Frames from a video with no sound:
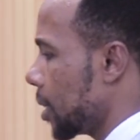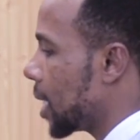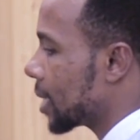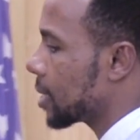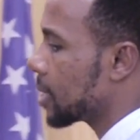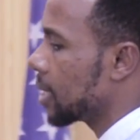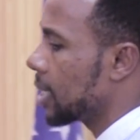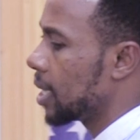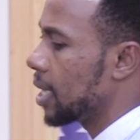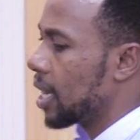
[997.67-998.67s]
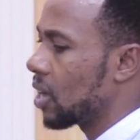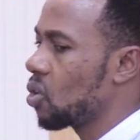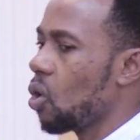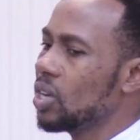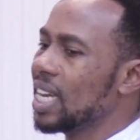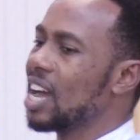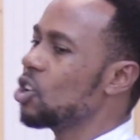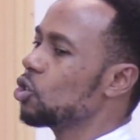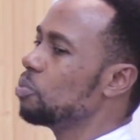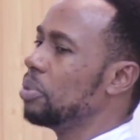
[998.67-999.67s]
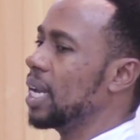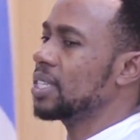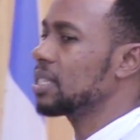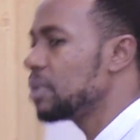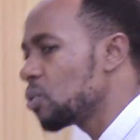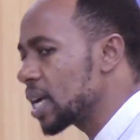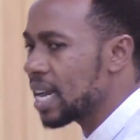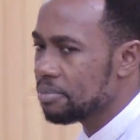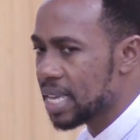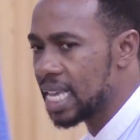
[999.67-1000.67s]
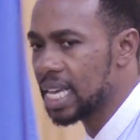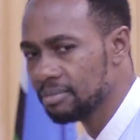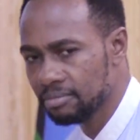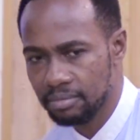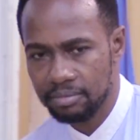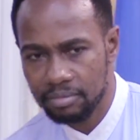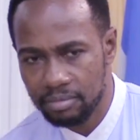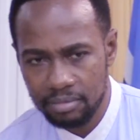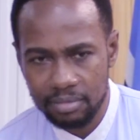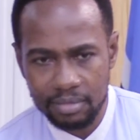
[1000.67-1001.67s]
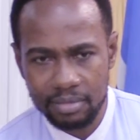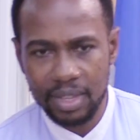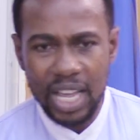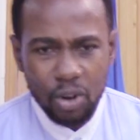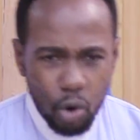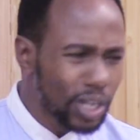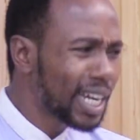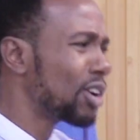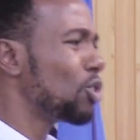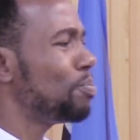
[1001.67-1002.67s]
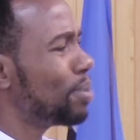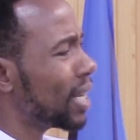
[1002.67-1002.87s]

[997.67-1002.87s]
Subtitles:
that God cannot bless me when I'm here. God cannot